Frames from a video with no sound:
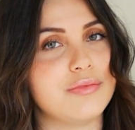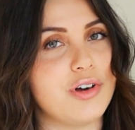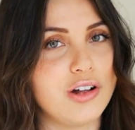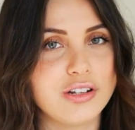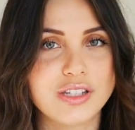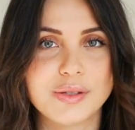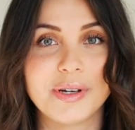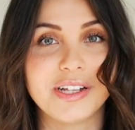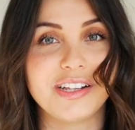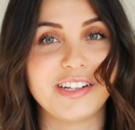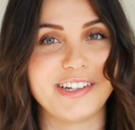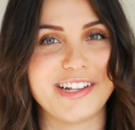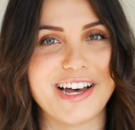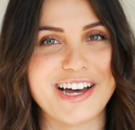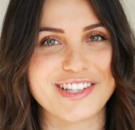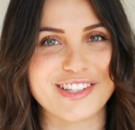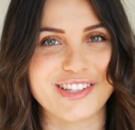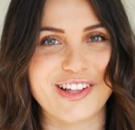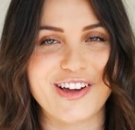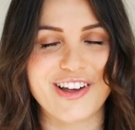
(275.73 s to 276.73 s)
ultimately
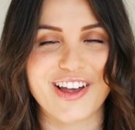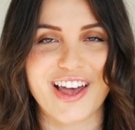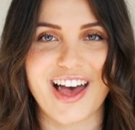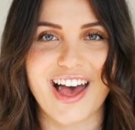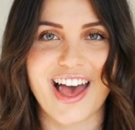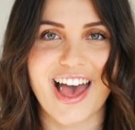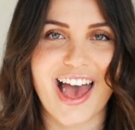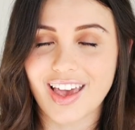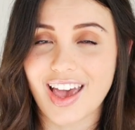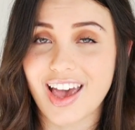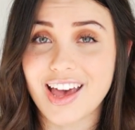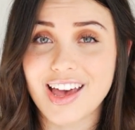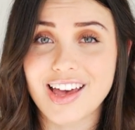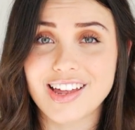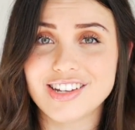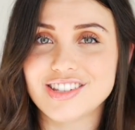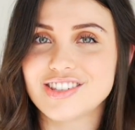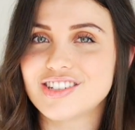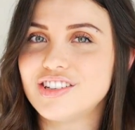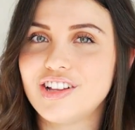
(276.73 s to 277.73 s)
last longer
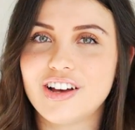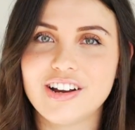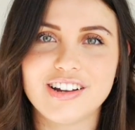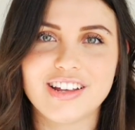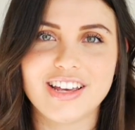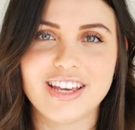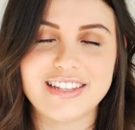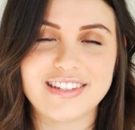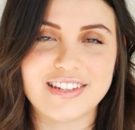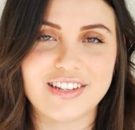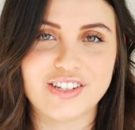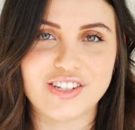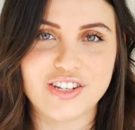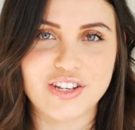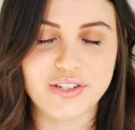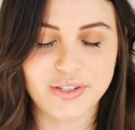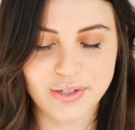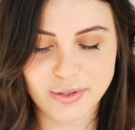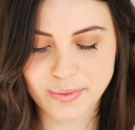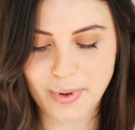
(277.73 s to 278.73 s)
and it's a lot easier
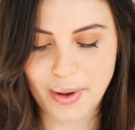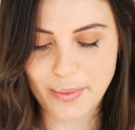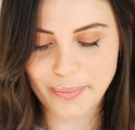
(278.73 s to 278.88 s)
to use as